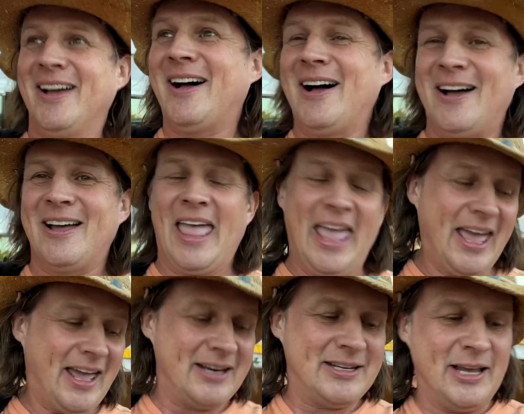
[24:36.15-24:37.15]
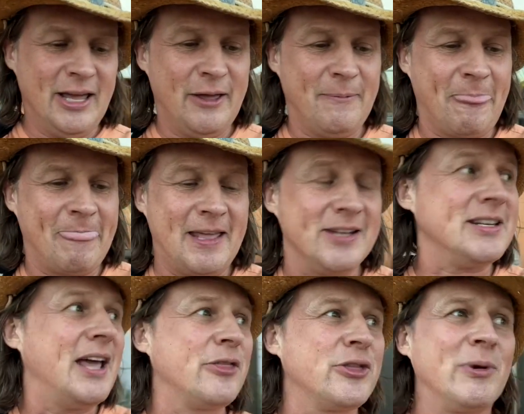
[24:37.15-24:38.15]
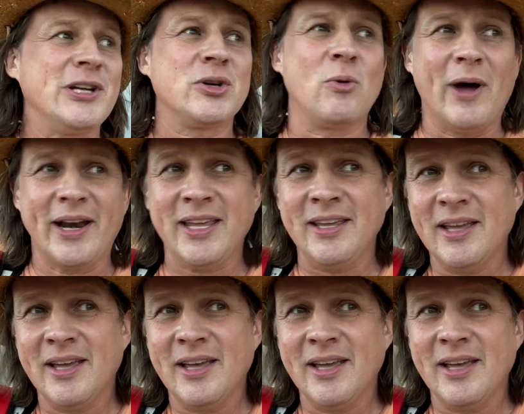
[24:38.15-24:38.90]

And it is now 3:20.